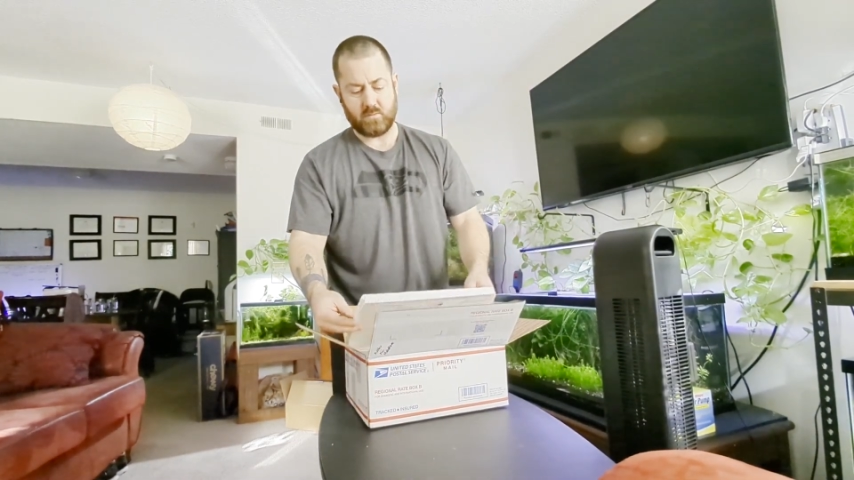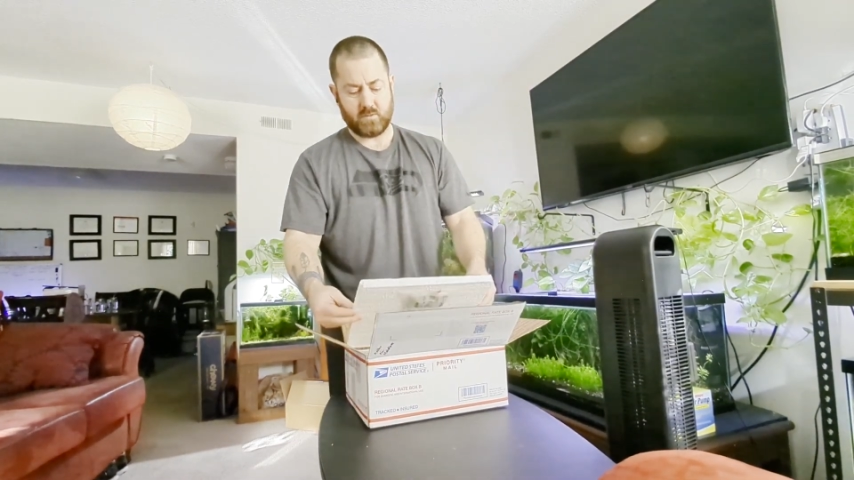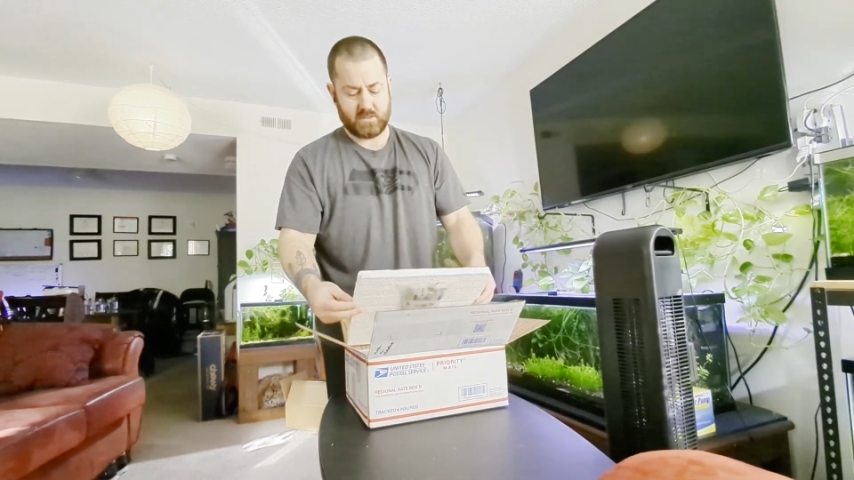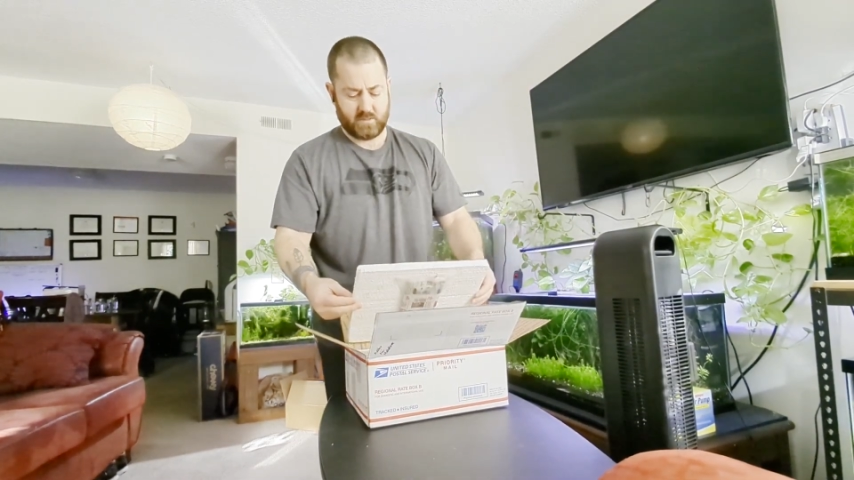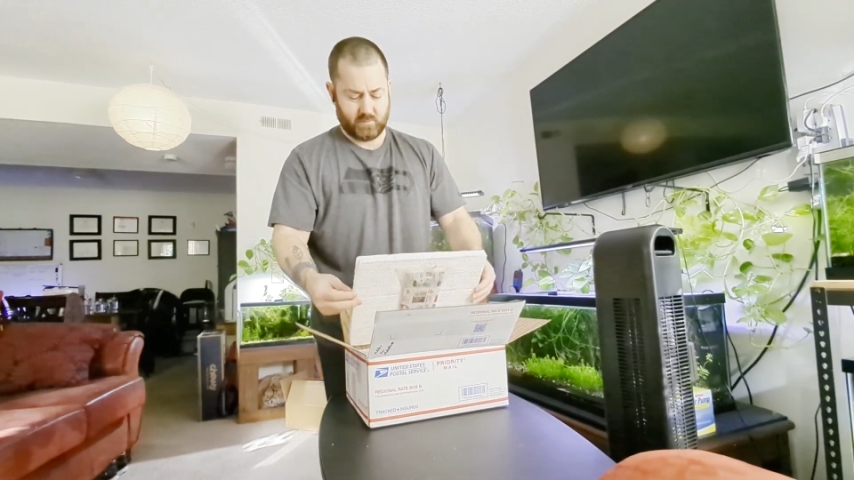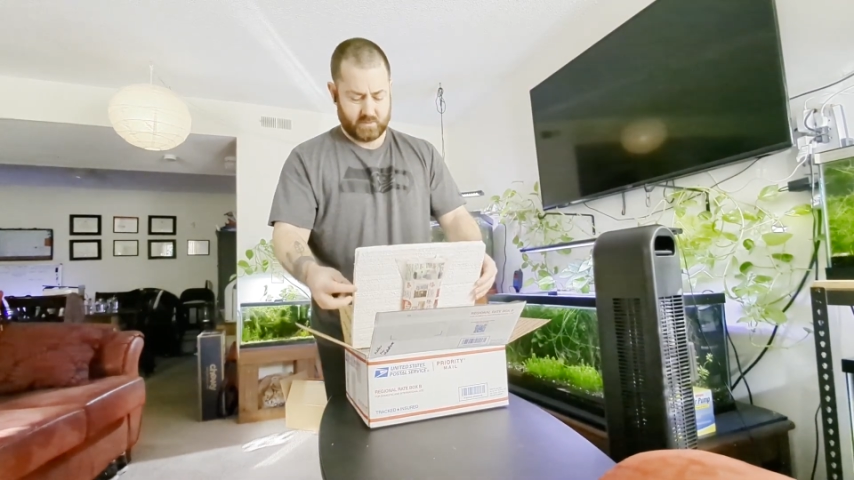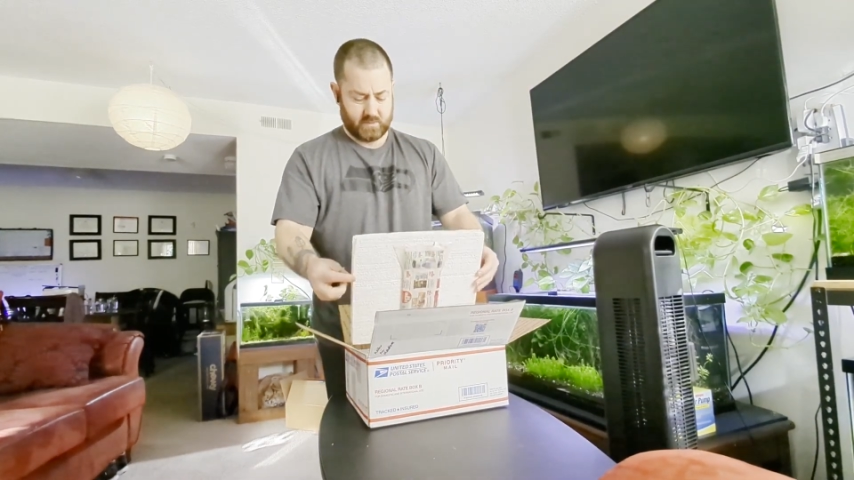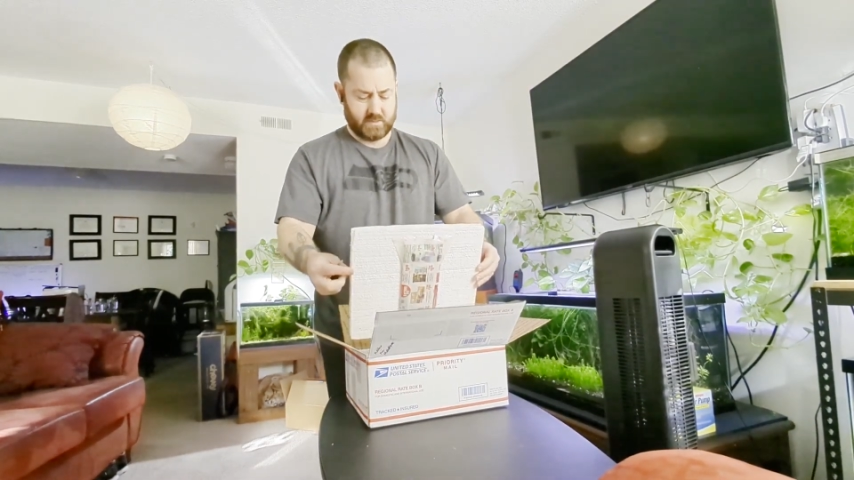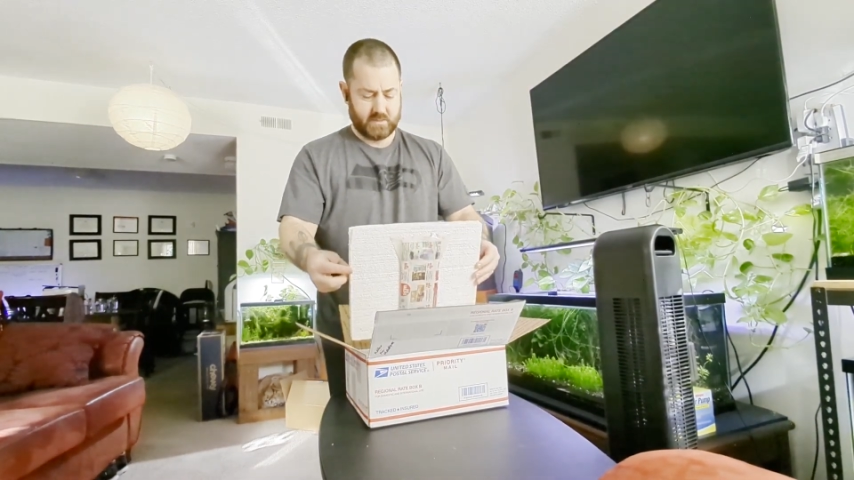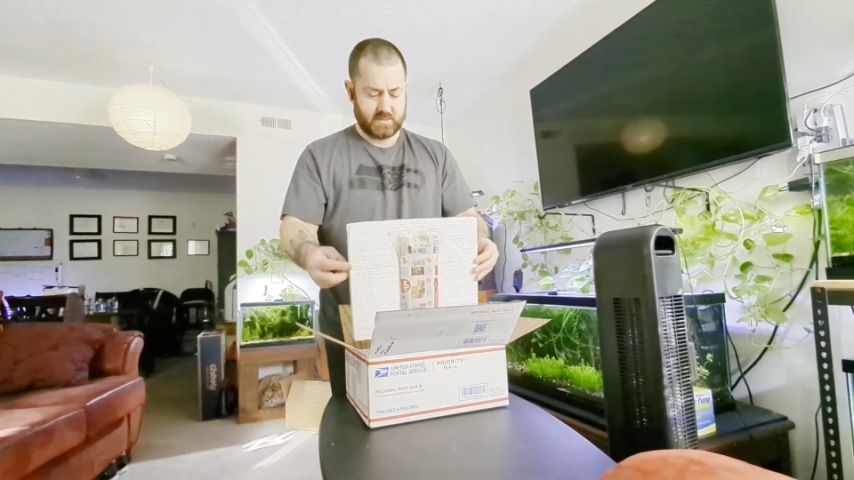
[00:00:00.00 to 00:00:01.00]
we'll see what's
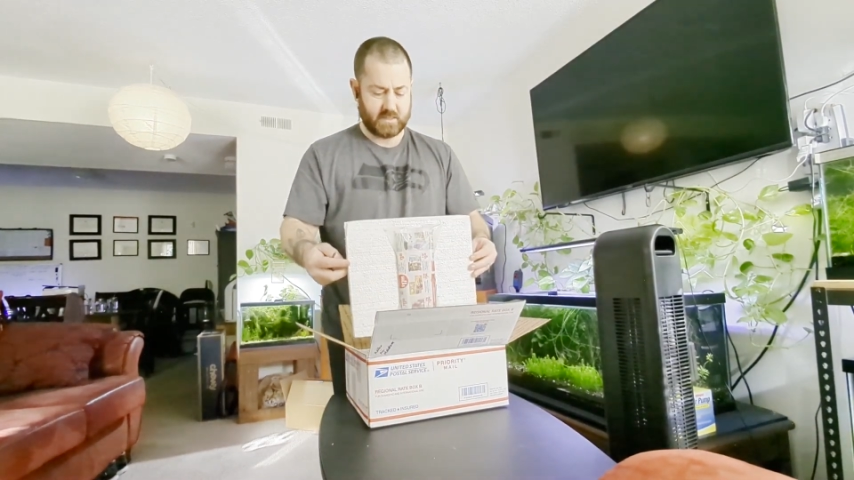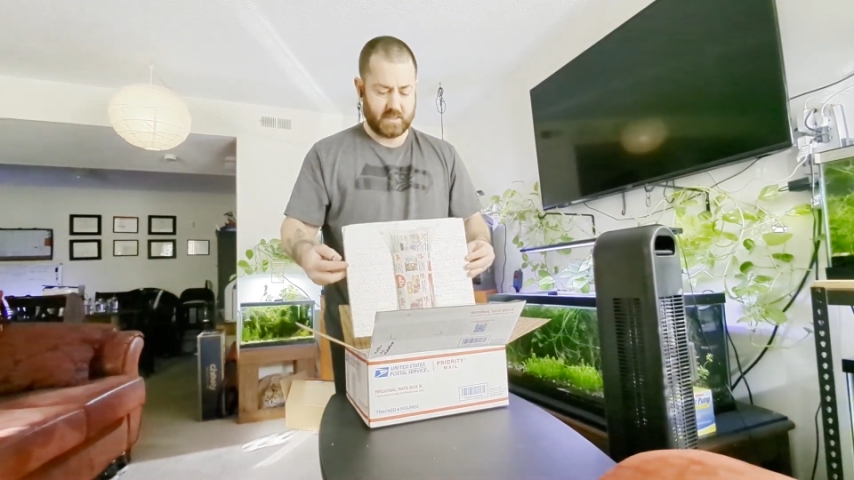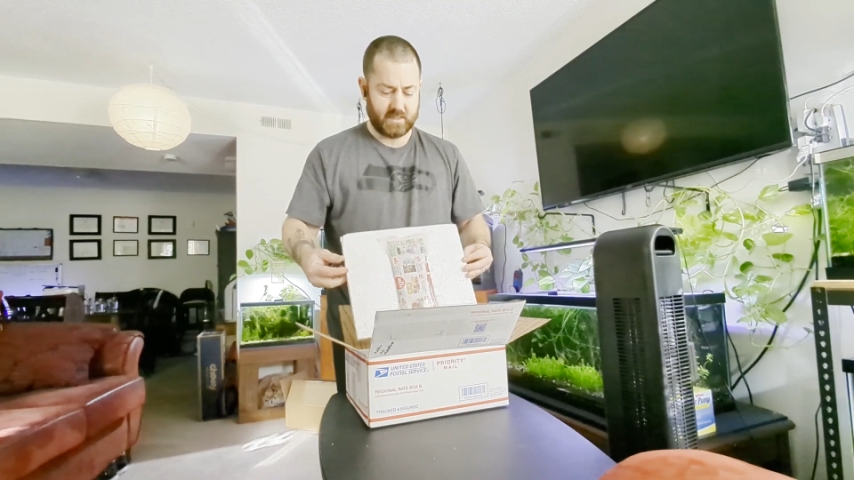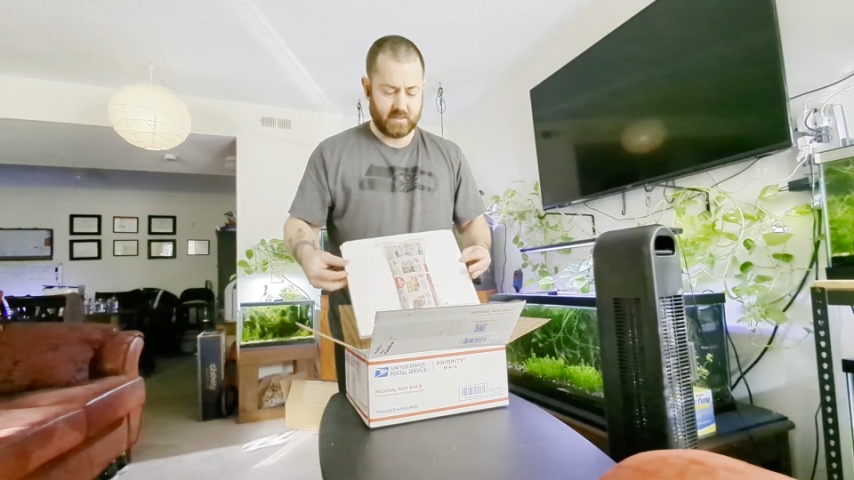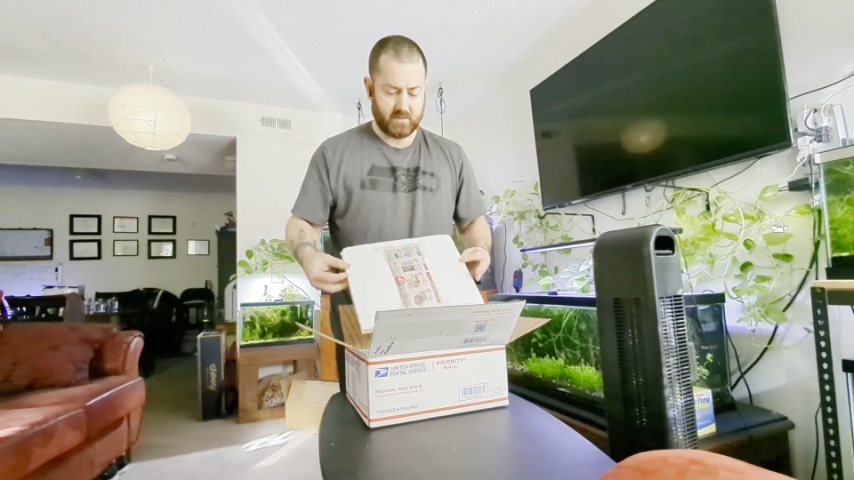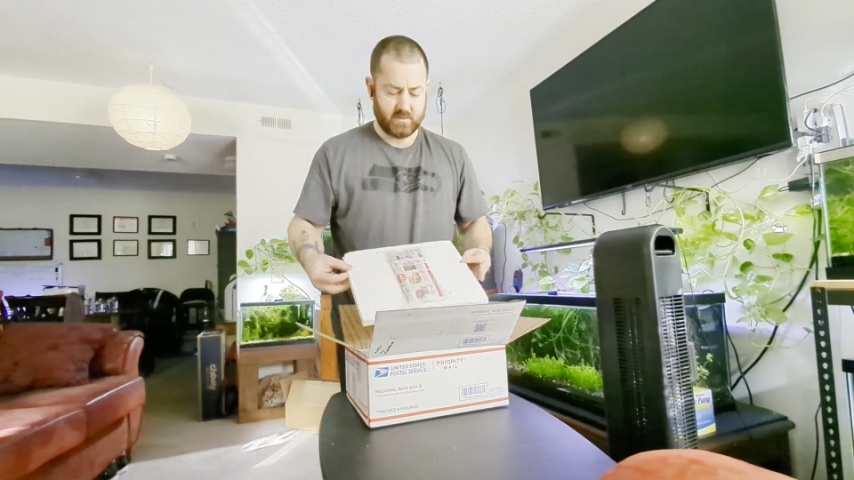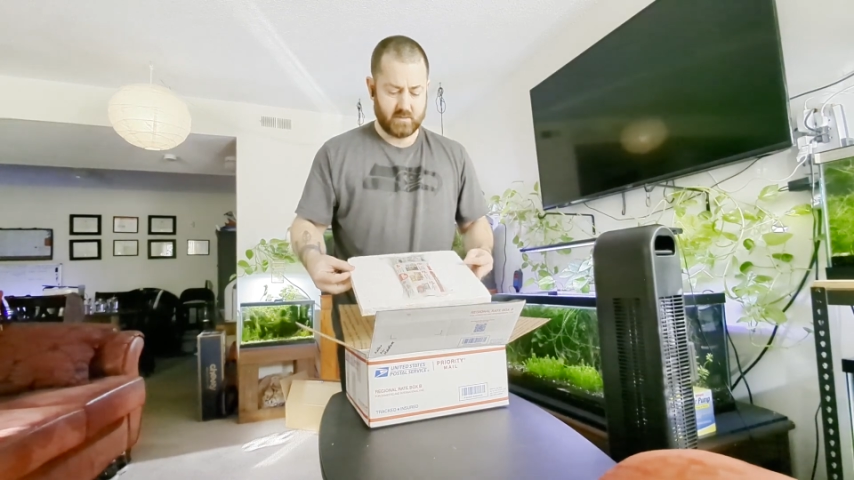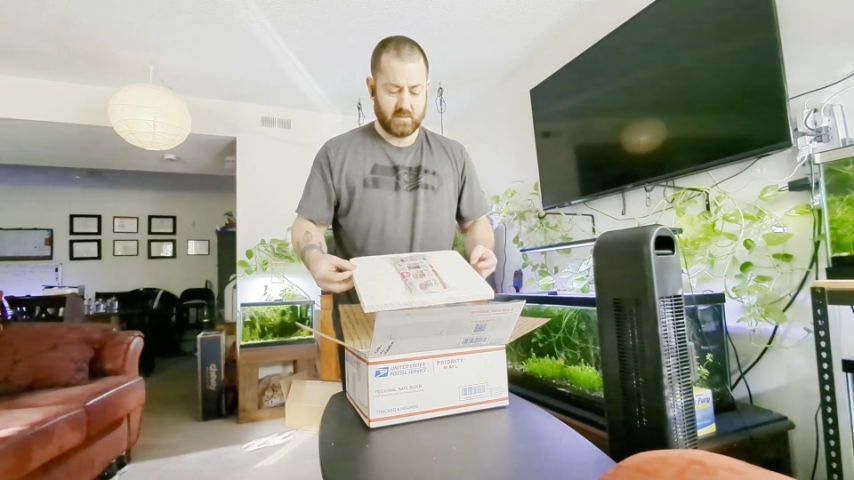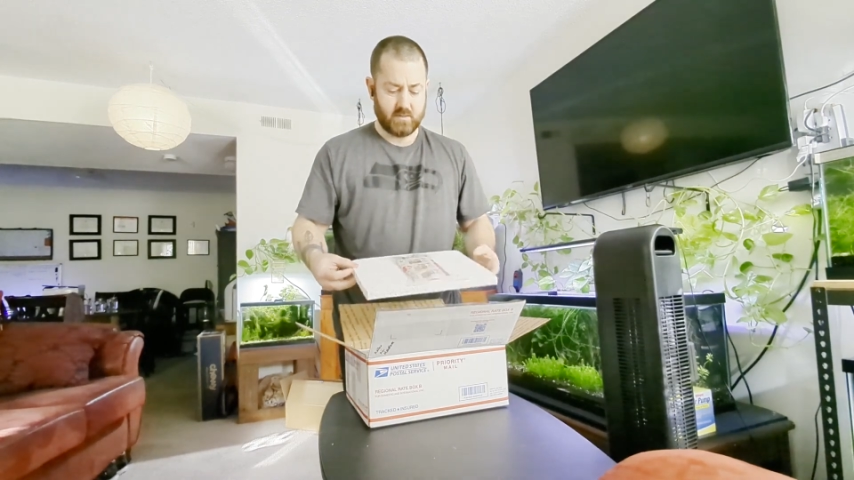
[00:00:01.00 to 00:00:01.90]
on the inside here.